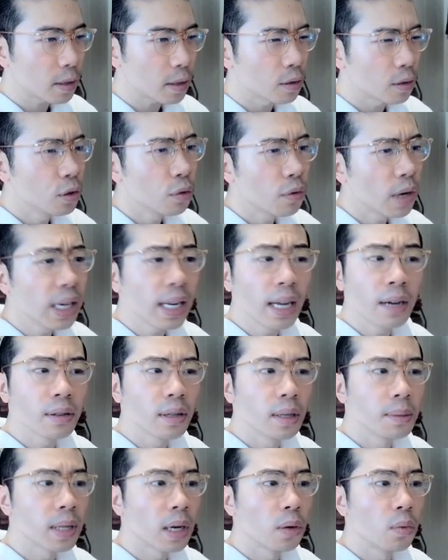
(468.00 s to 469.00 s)
So right now, it
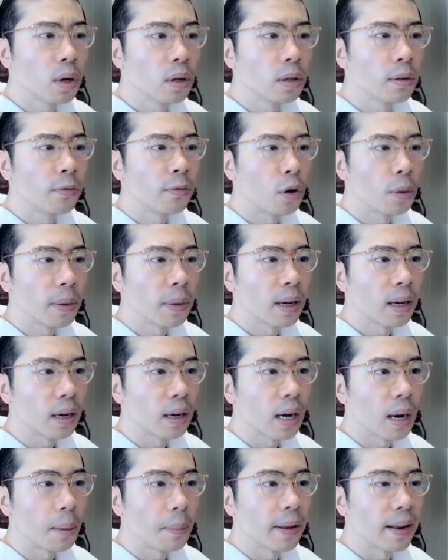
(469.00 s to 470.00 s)
seems like we're forming a
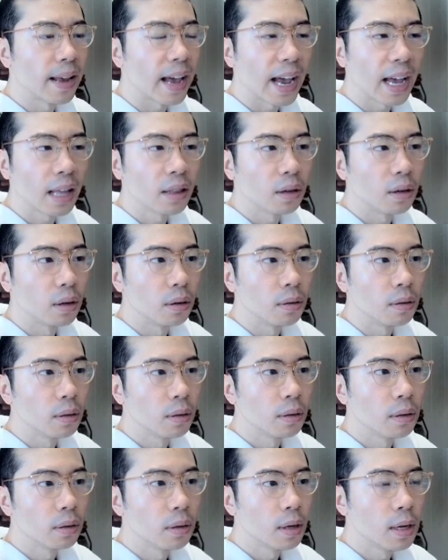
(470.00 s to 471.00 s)
cup and handle
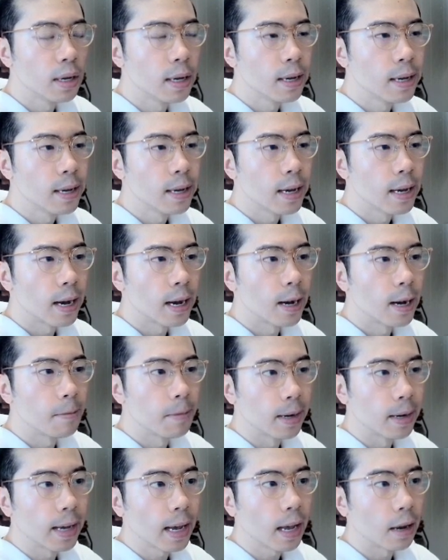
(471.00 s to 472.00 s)

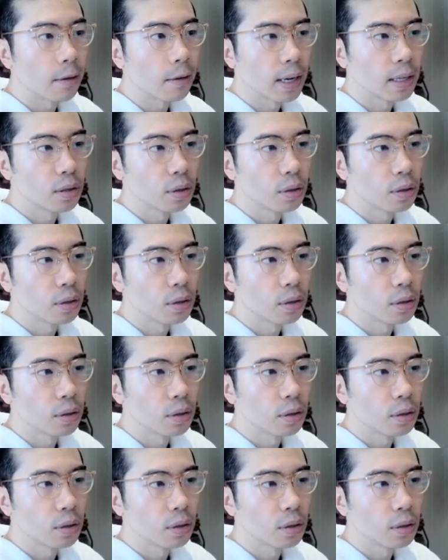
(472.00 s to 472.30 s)
again, right?